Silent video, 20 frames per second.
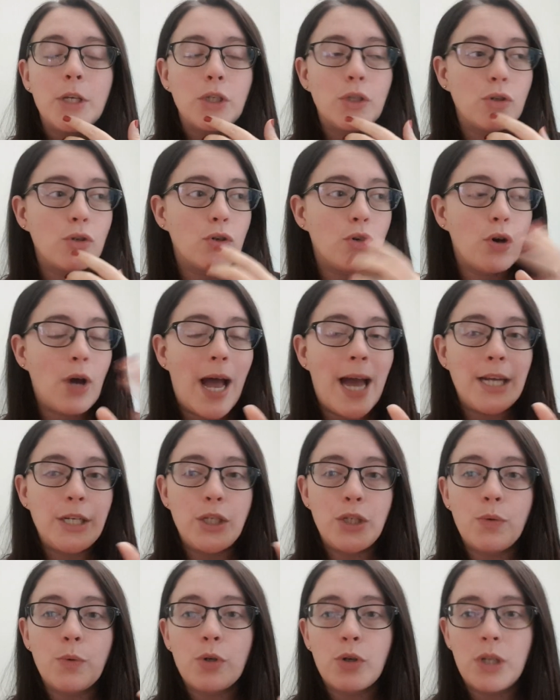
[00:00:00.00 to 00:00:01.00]
So I
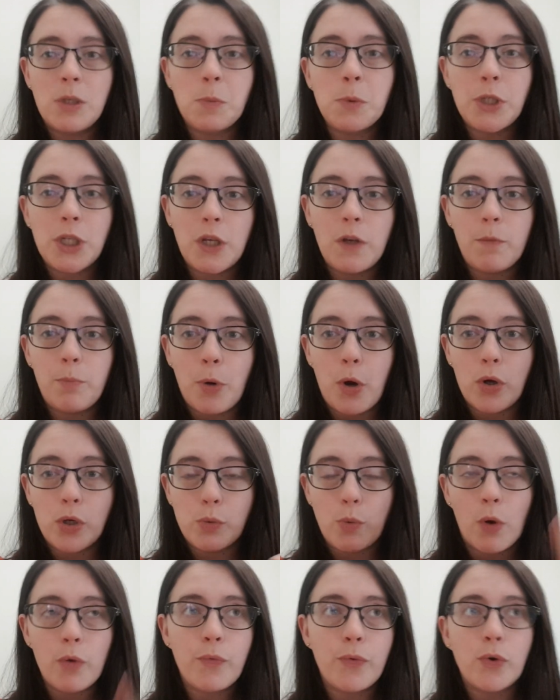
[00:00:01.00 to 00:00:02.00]
do a Christmas Eve
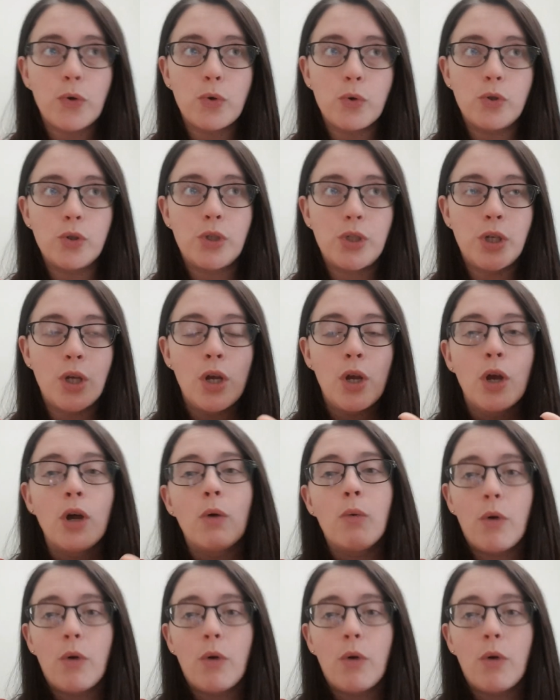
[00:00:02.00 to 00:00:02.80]
box, one for us,